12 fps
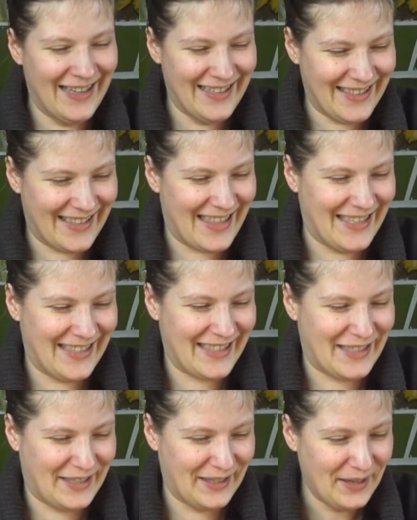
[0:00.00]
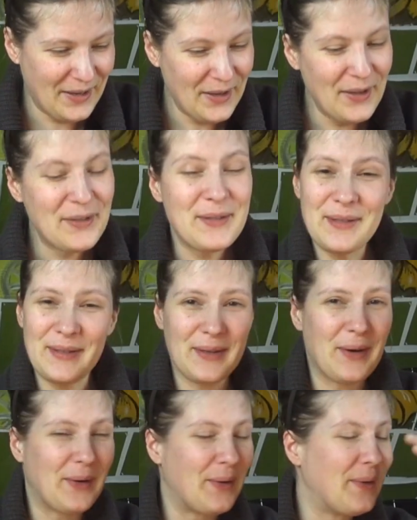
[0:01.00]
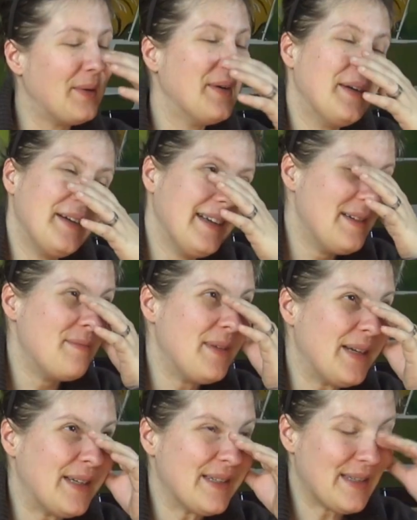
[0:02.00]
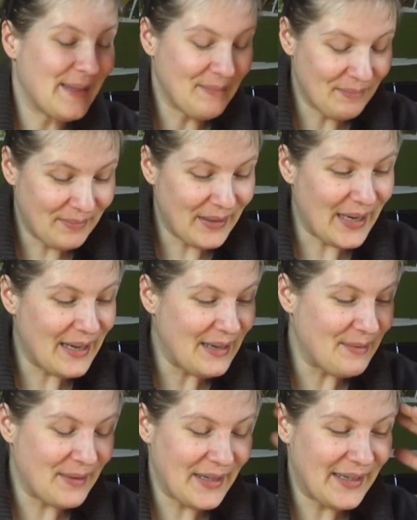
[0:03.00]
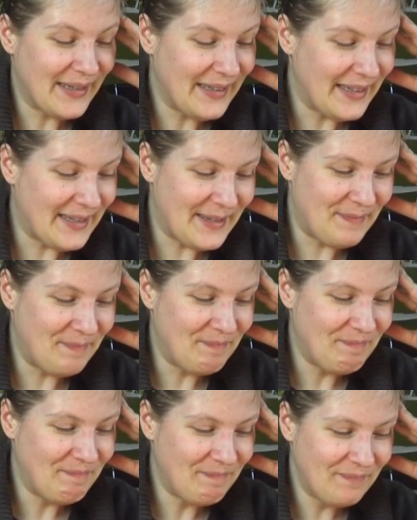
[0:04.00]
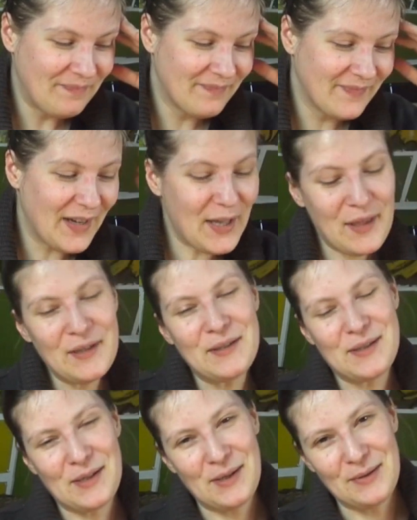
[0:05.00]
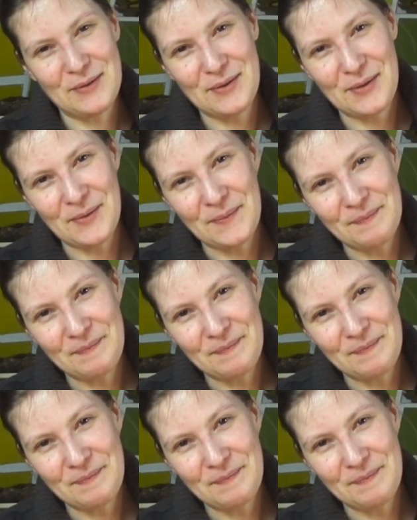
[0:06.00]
This is so embarrassing. But anyway, I think it's cute too.